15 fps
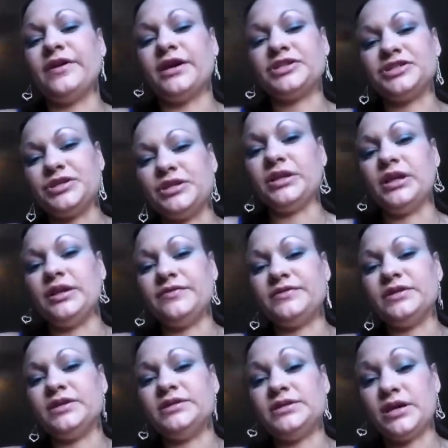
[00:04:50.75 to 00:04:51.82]
I actually
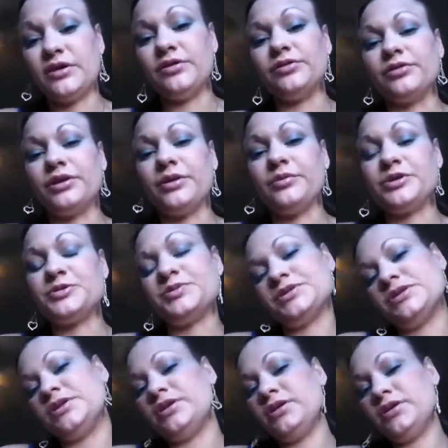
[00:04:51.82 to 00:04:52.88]
left a day early, which
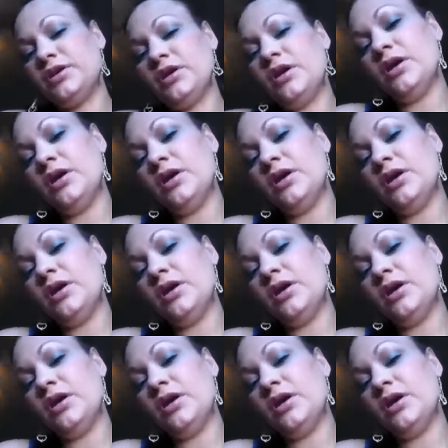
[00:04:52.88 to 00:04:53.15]
was good.